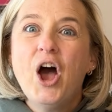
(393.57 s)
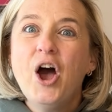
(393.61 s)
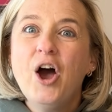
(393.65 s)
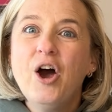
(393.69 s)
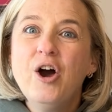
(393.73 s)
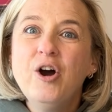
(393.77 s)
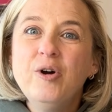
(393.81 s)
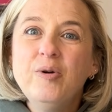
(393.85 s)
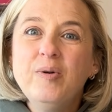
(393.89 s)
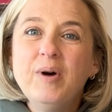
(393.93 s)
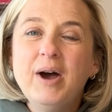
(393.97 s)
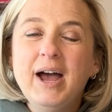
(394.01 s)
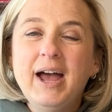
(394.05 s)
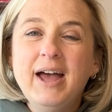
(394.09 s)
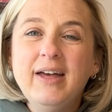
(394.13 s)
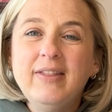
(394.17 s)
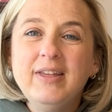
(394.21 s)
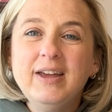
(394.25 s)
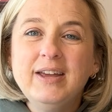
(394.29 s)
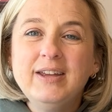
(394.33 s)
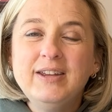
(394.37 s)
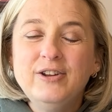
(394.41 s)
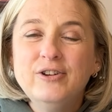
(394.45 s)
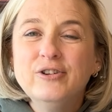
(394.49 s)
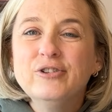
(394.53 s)
oh, I had
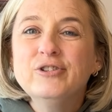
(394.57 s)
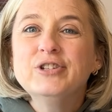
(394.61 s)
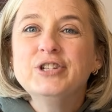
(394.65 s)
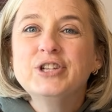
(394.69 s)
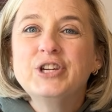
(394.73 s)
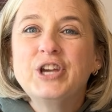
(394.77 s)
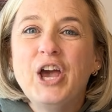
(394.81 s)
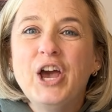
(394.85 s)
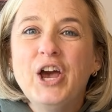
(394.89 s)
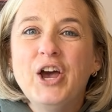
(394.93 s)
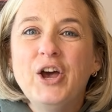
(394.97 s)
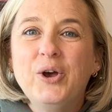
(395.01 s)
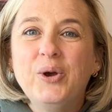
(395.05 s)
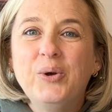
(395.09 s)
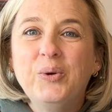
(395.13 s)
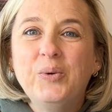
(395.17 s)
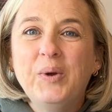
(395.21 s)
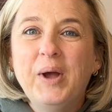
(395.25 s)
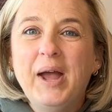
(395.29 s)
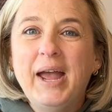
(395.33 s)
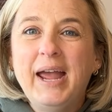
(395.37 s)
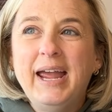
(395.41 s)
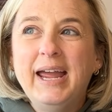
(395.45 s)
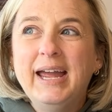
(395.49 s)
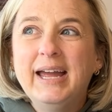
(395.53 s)
that years ago,
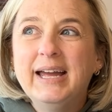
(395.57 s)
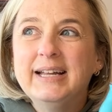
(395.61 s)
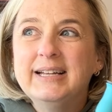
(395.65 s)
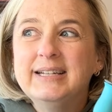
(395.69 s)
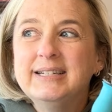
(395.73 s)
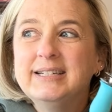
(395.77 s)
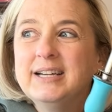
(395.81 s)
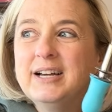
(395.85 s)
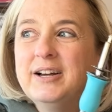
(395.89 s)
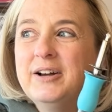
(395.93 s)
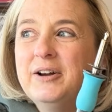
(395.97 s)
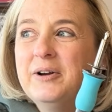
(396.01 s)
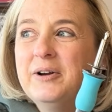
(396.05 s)
and